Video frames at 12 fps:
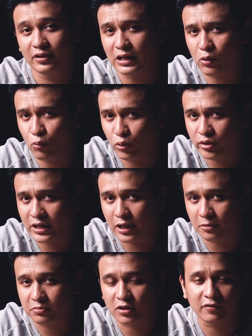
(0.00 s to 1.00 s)
that would
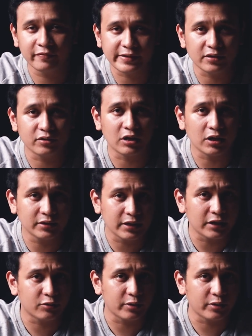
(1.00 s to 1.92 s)
help our fellow content